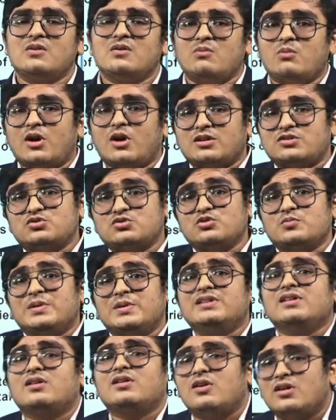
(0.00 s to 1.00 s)
what should
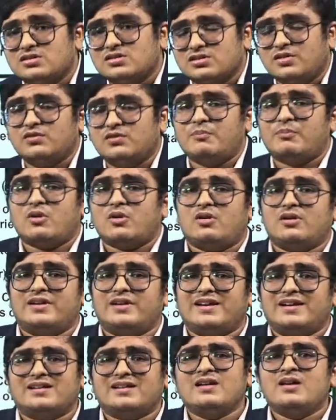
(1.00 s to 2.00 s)
be the cost of the
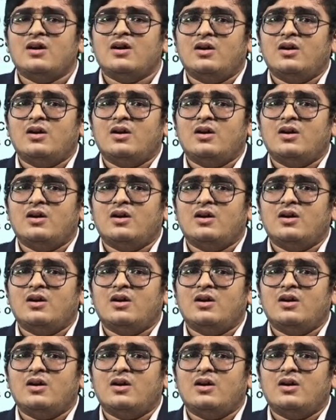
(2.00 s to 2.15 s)
product.